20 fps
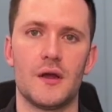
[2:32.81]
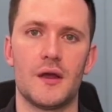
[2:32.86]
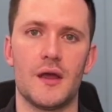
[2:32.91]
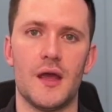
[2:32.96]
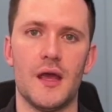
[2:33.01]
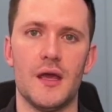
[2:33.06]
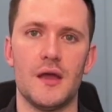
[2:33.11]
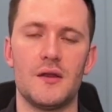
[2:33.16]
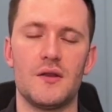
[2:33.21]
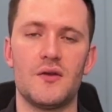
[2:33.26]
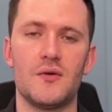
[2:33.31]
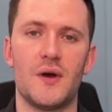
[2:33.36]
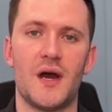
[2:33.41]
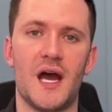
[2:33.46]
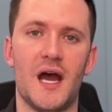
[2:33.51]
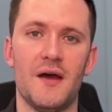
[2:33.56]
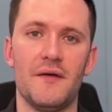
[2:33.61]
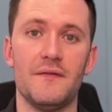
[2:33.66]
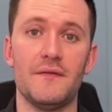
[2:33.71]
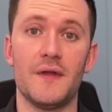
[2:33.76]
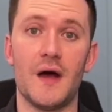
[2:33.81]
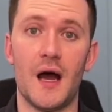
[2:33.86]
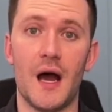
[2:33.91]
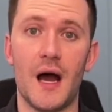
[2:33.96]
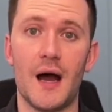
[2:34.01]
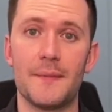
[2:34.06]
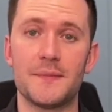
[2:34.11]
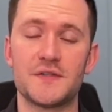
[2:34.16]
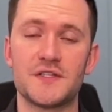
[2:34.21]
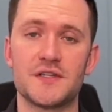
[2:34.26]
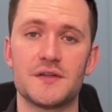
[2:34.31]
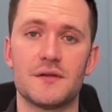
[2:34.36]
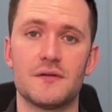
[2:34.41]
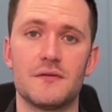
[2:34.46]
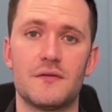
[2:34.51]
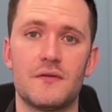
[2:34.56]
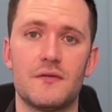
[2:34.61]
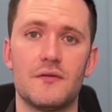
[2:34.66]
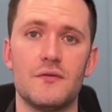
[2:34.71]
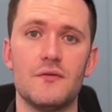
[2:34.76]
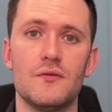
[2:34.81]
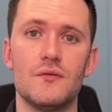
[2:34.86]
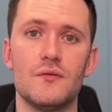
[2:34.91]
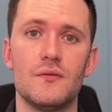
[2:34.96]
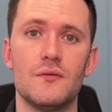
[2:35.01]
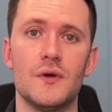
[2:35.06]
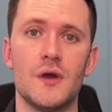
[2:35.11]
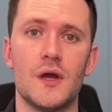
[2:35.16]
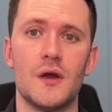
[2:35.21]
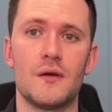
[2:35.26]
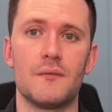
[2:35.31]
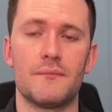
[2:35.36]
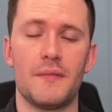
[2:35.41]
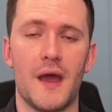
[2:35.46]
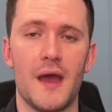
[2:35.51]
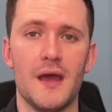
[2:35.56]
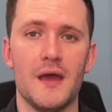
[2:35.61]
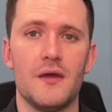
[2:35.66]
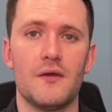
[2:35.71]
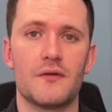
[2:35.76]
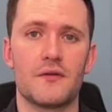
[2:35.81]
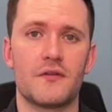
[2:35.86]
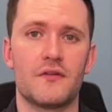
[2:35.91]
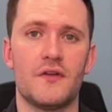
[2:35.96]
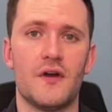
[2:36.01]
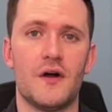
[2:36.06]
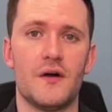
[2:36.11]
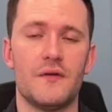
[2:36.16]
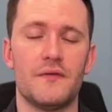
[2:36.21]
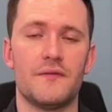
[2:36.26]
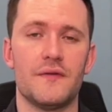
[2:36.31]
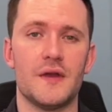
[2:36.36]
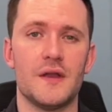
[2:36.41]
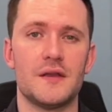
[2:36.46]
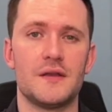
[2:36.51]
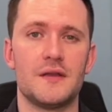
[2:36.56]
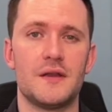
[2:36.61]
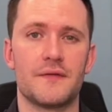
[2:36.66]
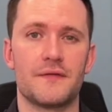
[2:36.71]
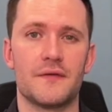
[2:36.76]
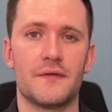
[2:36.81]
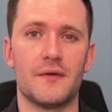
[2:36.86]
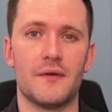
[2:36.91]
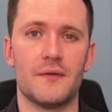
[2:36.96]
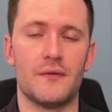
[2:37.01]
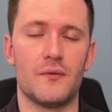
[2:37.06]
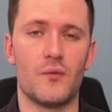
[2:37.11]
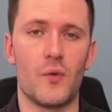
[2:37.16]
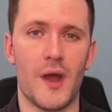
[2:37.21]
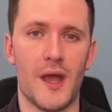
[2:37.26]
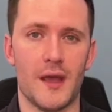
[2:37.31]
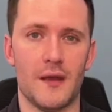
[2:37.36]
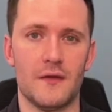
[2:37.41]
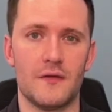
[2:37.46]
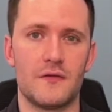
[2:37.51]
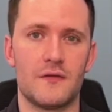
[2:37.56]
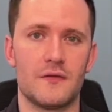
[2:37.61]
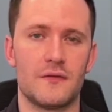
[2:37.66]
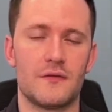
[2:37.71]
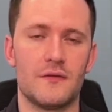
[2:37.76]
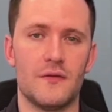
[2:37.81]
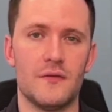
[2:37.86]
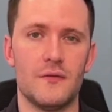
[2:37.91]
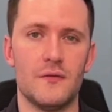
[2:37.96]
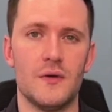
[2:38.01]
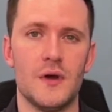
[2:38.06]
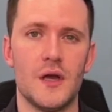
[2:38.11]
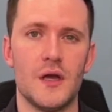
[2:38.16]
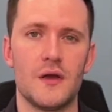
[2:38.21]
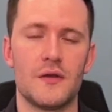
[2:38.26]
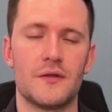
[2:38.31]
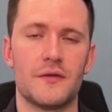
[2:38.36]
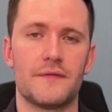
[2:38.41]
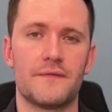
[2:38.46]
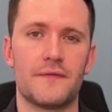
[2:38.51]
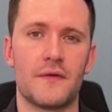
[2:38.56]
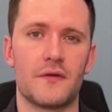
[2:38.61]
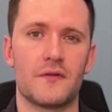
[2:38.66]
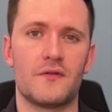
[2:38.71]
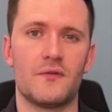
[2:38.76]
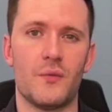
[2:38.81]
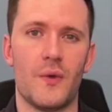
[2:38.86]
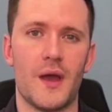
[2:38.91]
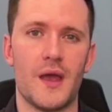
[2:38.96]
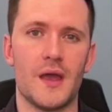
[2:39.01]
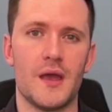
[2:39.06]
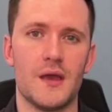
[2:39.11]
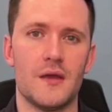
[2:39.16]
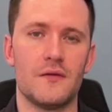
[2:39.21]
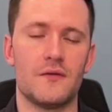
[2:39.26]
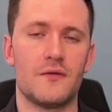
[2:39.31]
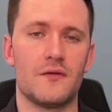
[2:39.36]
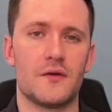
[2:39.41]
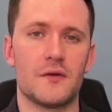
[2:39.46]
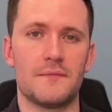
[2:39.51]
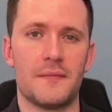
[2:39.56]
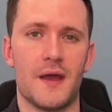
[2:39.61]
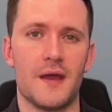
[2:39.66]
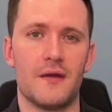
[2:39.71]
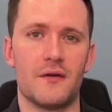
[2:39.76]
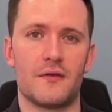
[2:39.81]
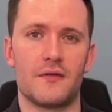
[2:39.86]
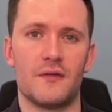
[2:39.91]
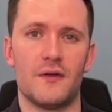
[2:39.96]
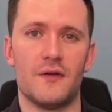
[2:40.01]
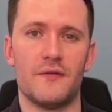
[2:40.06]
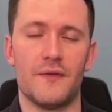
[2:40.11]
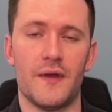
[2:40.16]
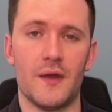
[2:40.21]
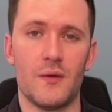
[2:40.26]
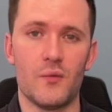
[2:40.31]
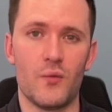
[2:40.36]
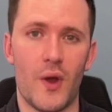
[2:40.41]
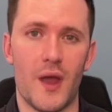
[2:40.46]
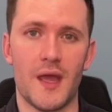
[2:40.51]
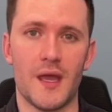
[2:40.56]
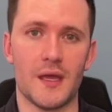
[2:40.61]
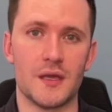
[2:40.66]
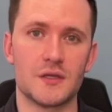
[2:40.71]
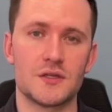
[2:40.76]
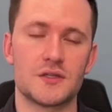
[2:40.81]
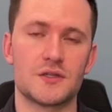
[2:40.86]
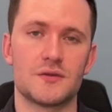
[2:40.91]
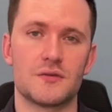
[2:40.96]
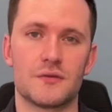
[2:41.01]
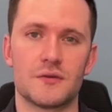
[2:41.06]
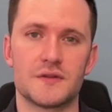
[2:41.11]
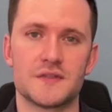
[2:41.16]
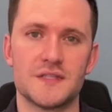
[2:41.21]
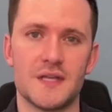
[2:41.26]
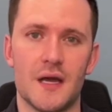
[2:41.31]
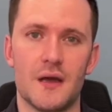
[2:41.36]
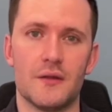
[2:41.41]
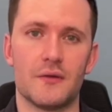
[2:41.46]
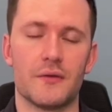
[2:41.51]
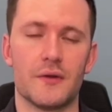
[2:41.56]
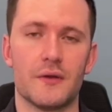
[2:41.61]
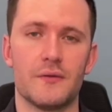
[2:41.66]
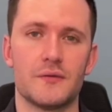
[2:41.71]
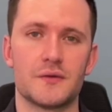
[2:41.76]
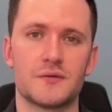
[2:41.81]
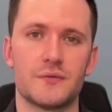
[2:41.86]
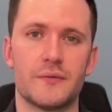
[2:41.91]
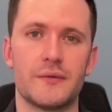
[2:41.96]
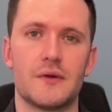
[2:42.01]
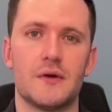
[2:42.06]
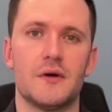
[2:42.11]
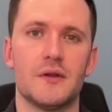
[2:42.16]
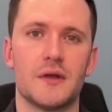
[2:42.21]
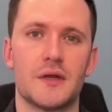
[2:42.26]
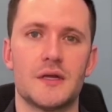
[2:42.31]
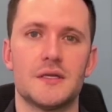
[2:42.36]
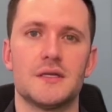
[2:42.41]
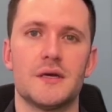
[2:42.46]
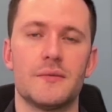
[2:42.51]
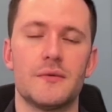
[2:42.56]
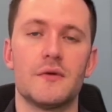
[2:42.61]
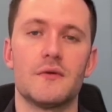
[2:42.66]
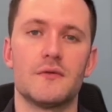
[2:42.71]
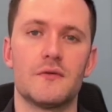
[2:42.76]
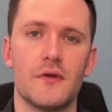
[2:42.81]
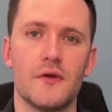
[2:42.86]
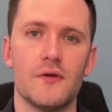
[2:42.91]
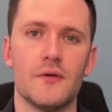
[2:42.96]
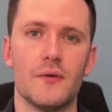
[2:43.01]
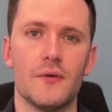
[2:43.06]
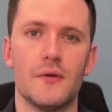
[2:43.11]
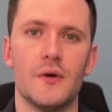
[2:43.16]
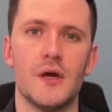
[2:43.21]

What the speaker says: And you have the option to pay yourself in different ways. So the first way is you could pay yourself a wage or a salary, which we call like a W-2,